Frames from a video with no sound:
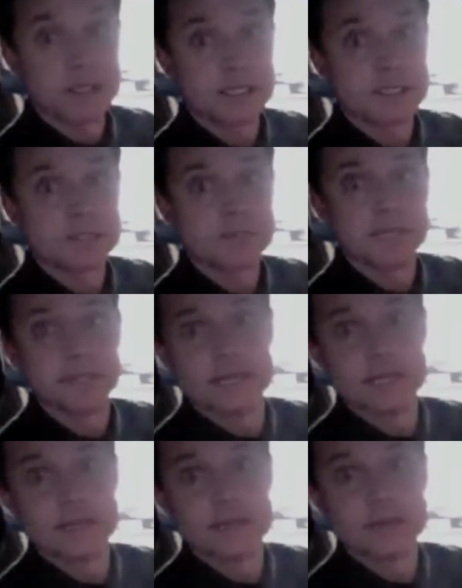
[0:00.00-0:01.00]
us by
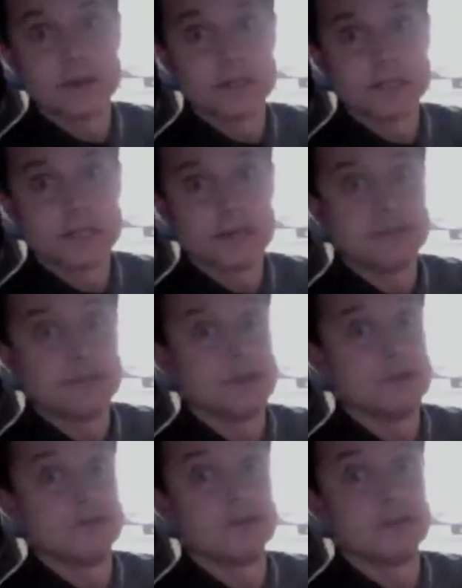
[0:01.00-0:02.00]
taking away our cell
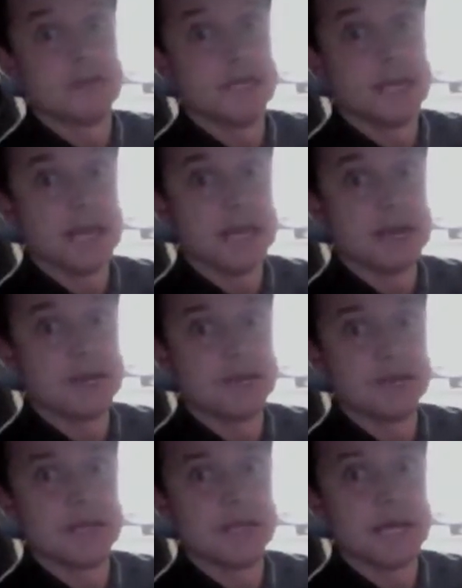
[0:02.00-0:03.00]
phone for the day or for
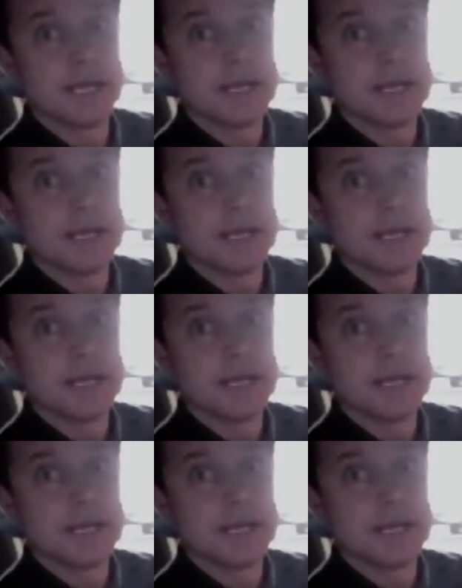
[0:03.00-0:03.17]
the night.